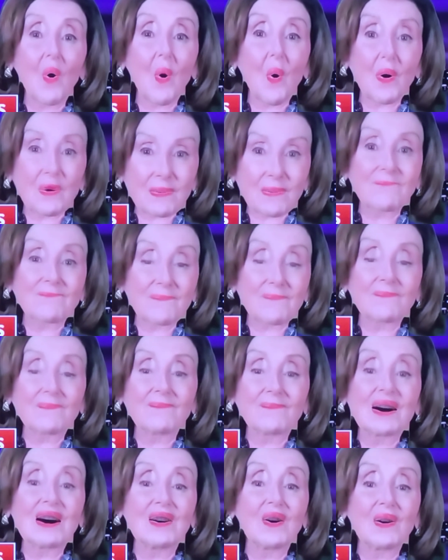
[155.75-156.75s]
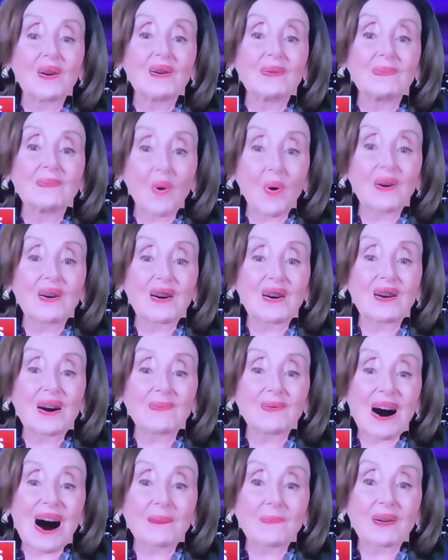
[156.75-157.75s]
poor. Then you can afford
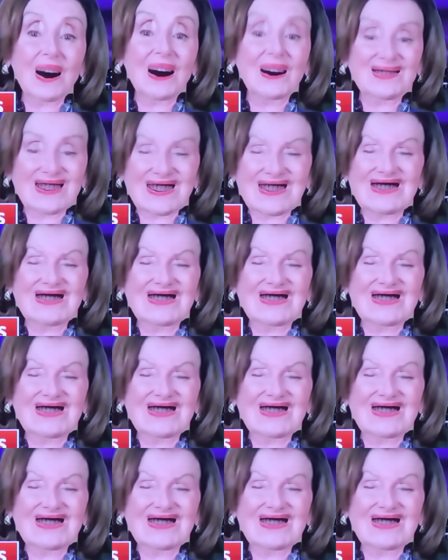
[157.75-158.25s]
stuff like me.